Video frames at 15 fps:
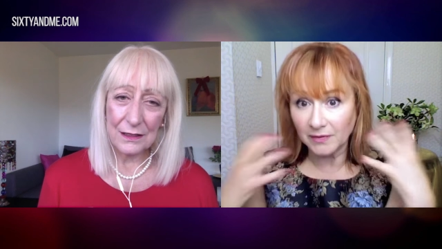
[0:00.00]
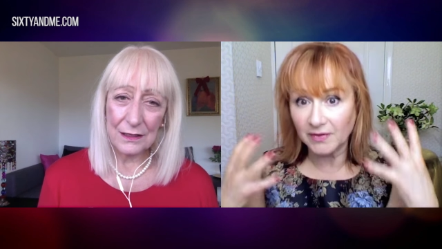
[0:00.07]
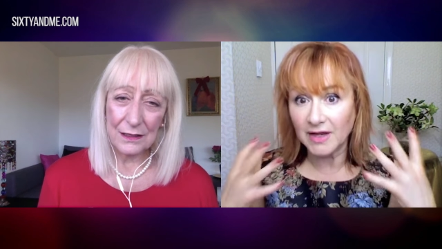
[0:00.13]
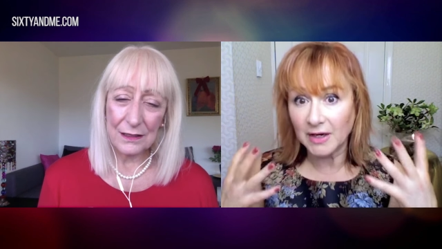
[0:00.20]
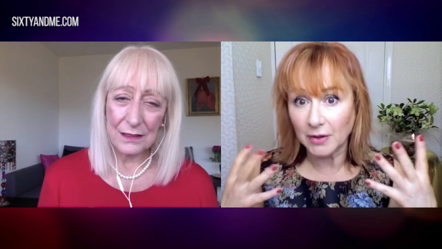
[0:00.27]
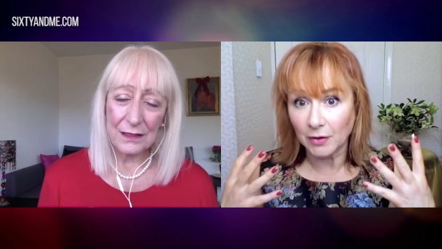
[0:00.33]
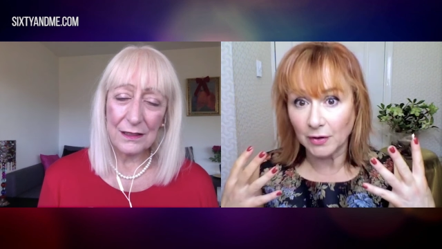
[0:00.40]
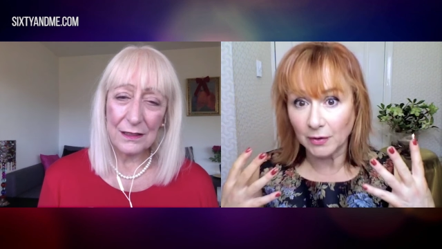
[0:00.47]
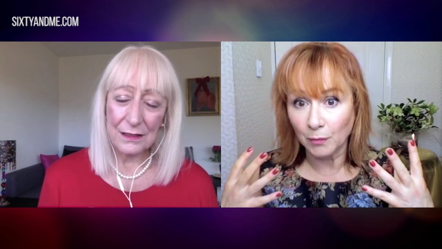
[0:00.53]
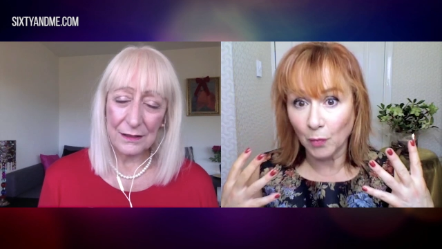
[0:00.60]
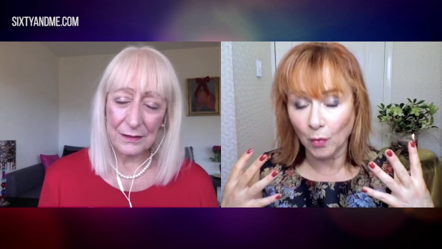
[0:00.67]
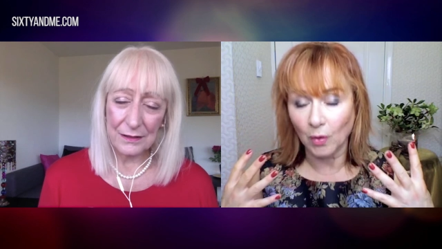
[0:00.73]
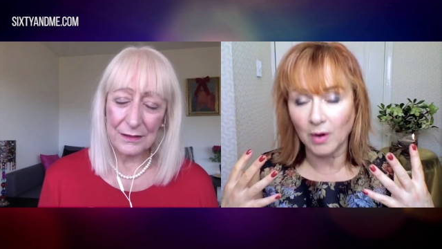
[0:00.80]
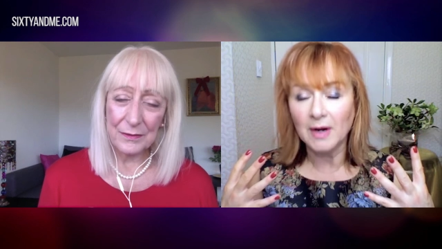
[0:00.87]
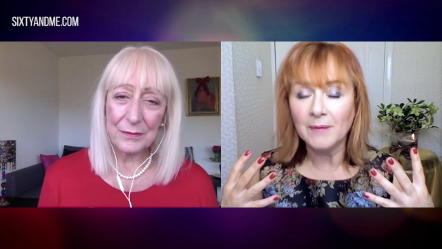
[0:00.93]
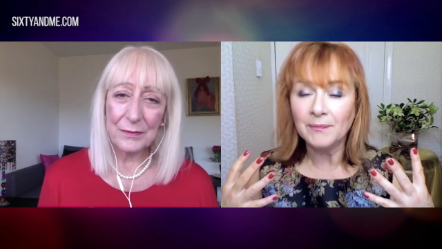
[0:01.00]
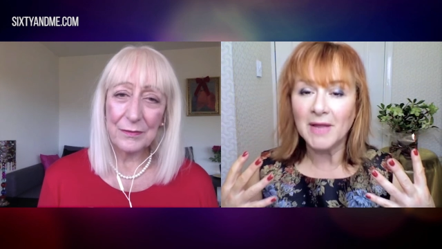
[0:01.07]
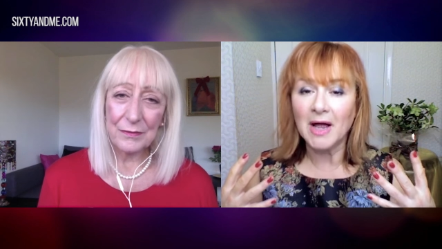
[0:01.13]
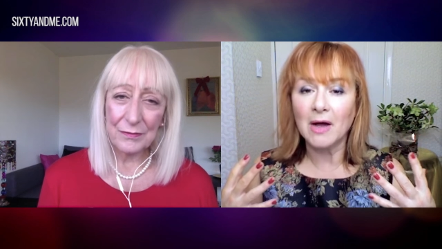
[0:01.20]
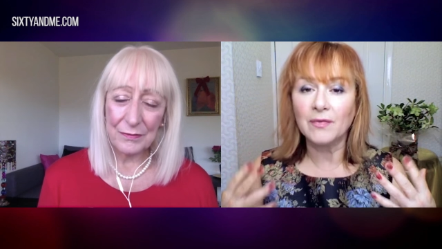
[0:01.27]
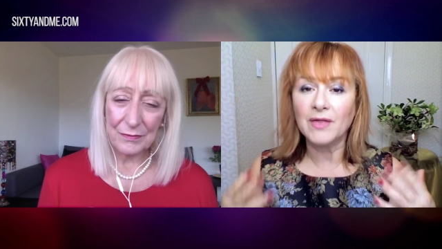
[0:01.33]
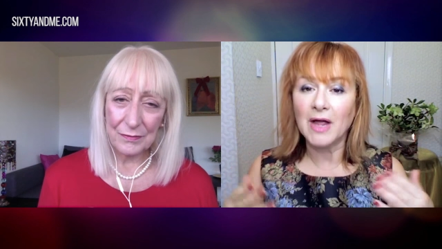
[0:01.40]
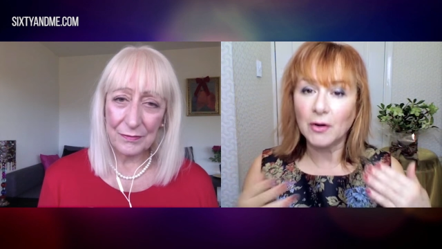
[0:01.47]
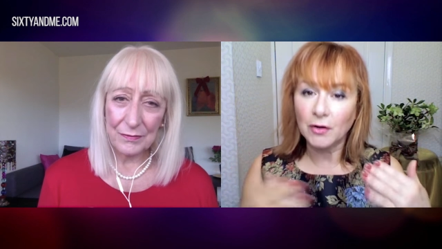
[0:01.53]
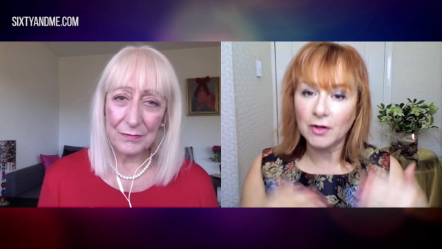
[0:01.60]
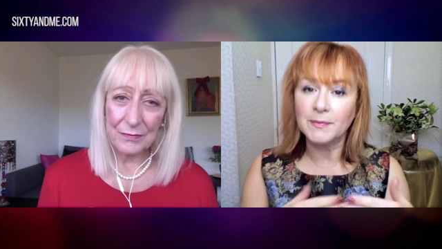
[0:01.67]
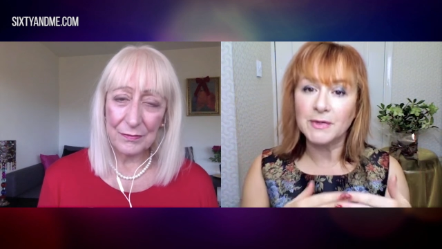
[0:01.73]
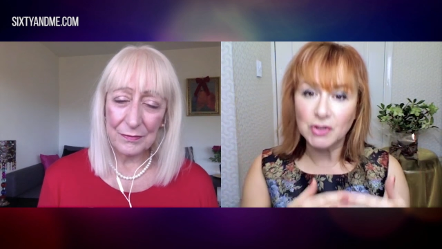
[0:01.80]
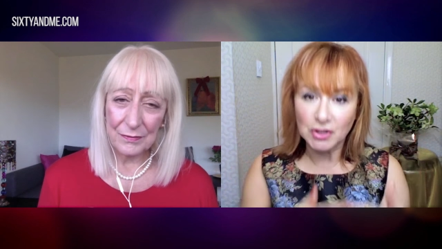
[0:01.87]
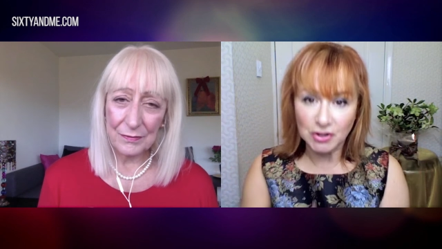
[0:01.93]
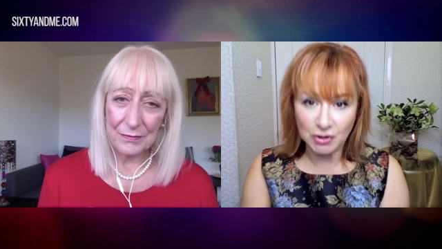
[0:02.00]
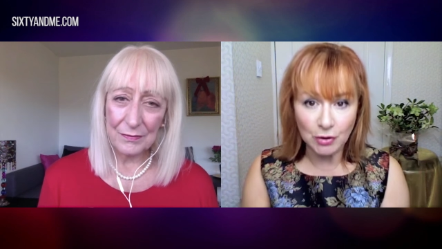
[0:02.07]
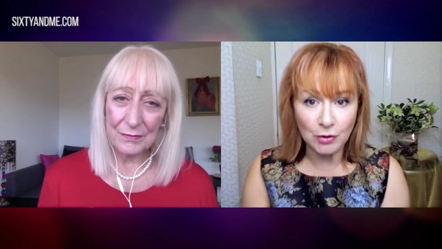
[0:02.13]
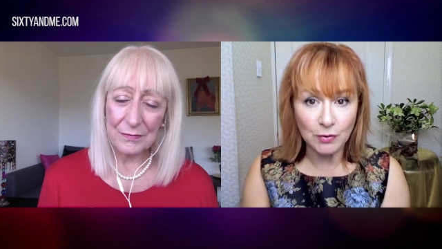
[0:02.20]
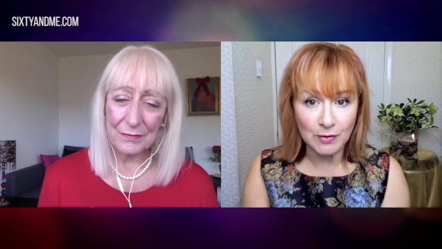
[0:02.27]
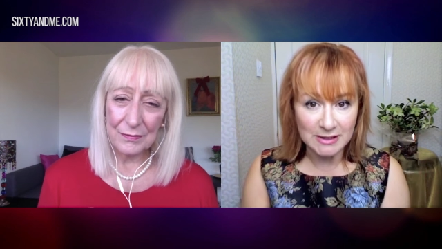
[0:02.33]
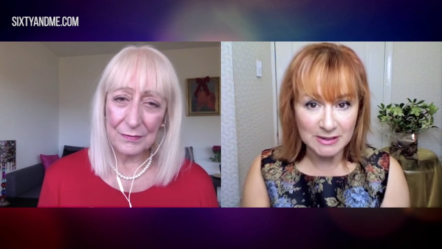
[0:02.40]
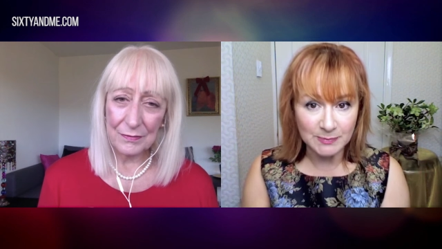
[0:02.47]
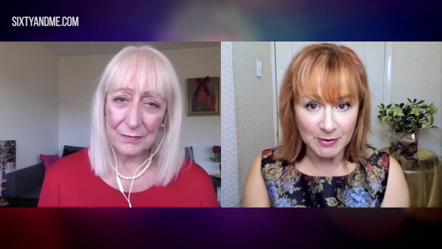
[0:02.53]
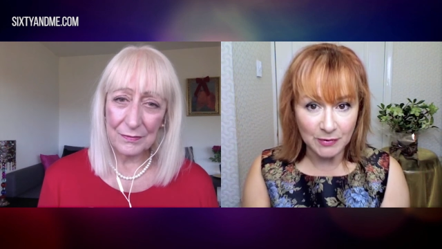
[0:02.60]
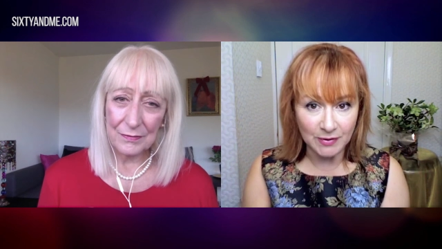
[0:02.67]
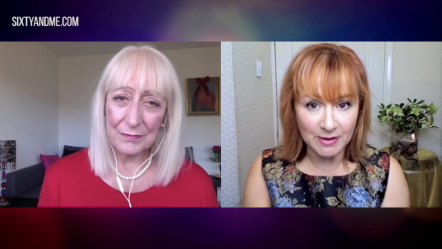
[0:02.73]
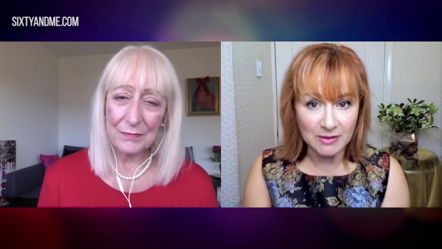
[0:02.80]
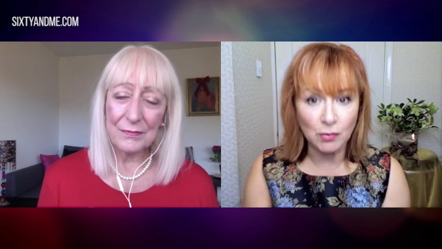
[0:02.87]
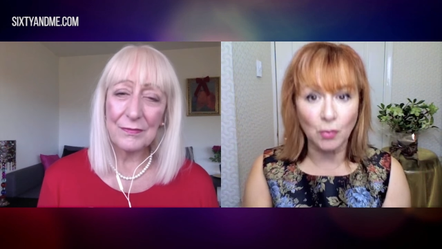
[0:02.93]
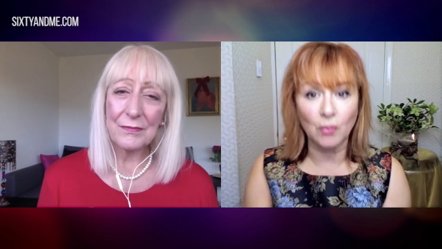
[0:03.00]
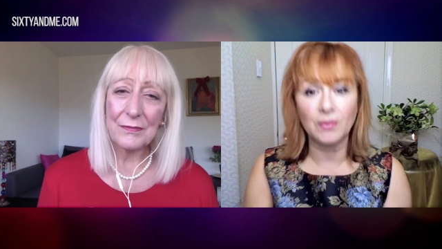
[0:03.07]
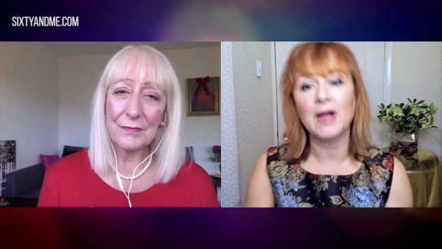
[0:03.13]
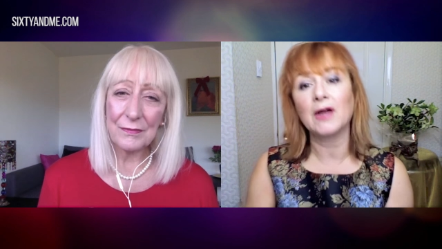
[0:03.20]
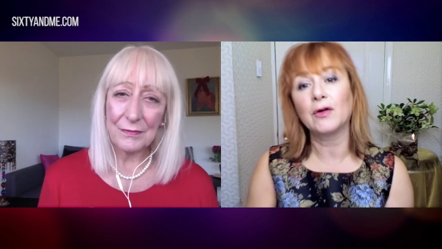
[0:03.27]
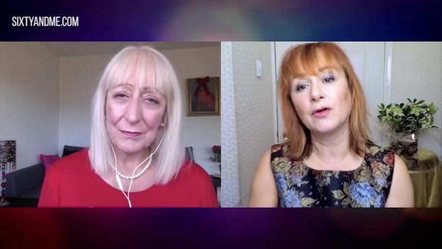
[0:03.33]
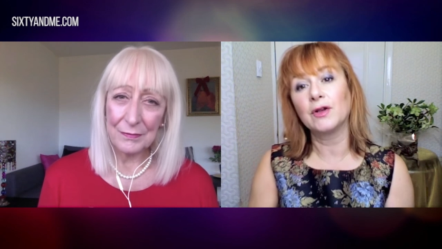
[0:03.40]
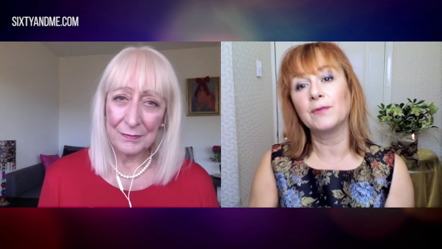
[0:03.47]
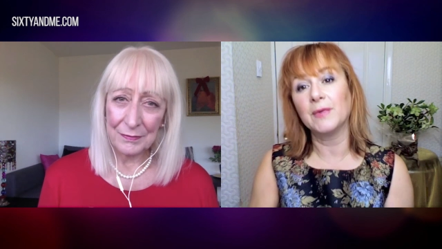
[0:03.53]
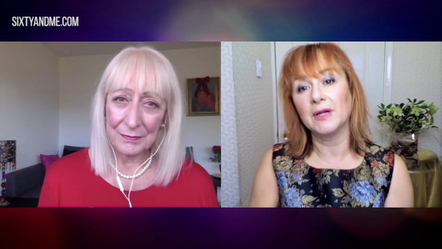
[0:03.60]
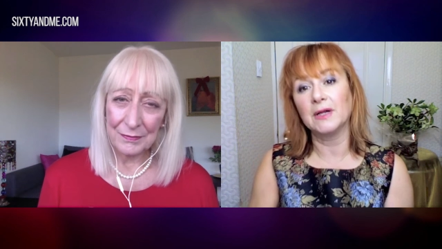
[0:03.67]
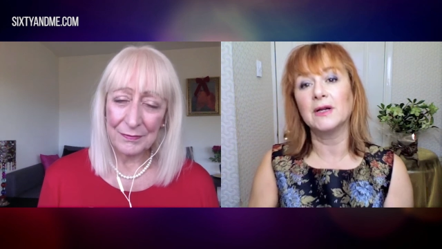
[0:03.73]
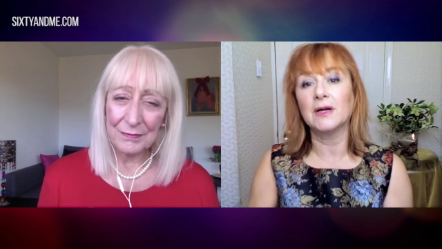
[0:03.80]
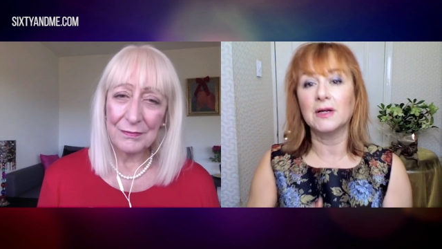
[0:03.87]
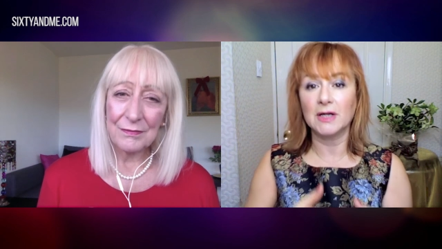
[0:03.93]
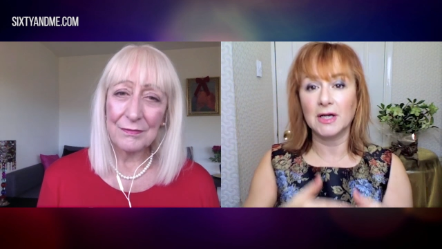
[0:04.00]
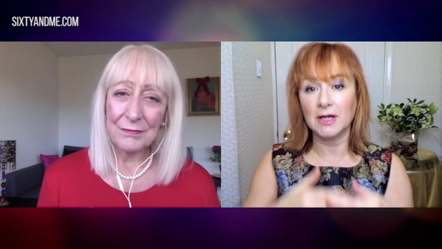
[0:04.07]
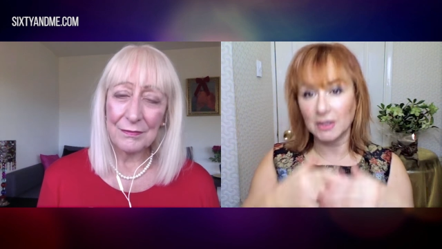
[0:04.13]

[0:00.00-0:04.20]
Speaker 1: thicker and more. Now, that could have been just her experience, or that could have been